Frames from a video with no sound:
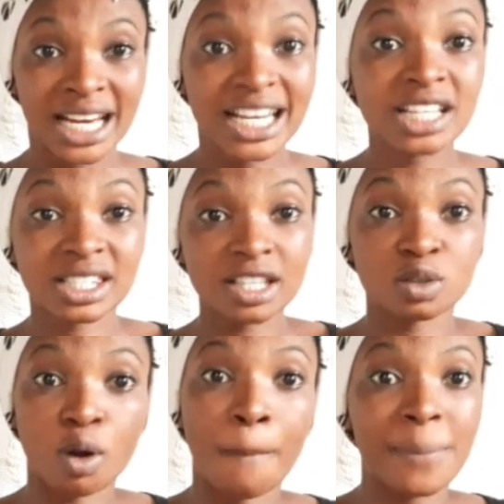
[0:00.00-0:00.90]
There's still
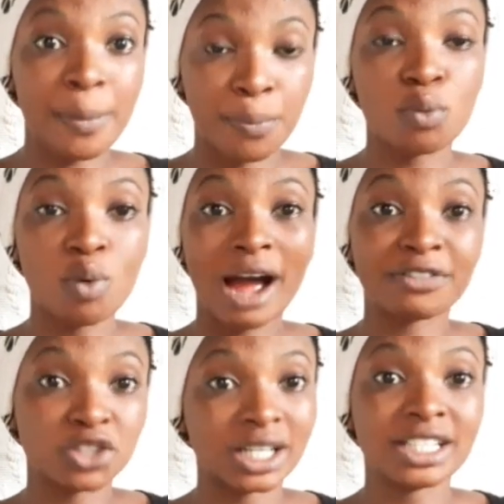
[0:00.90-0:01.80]
some people who
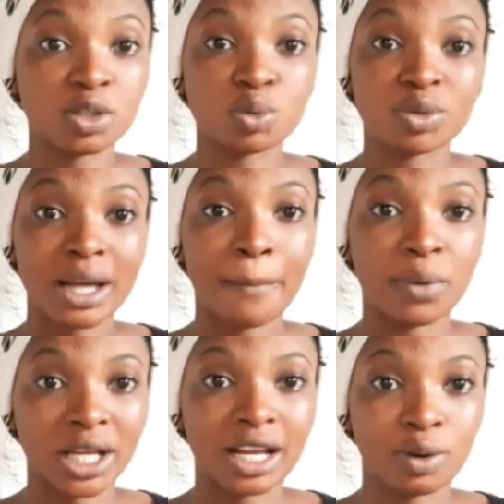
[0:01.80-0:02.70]
have challenges with their
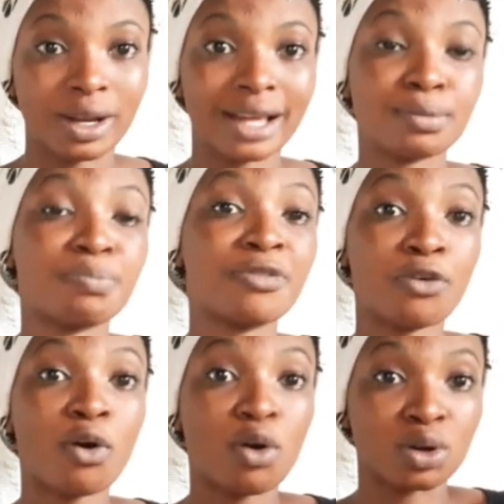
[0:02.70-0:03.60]
mother-in-law, like
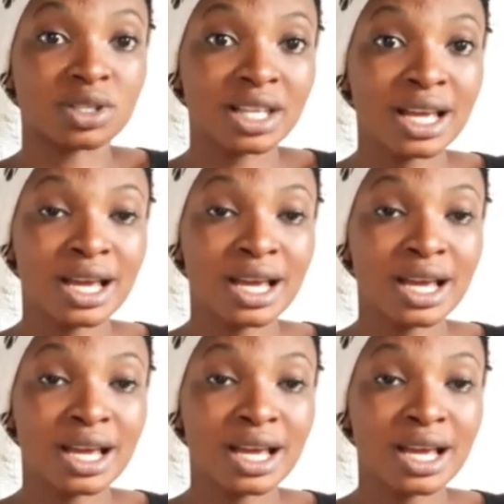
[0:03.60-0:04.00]
before us.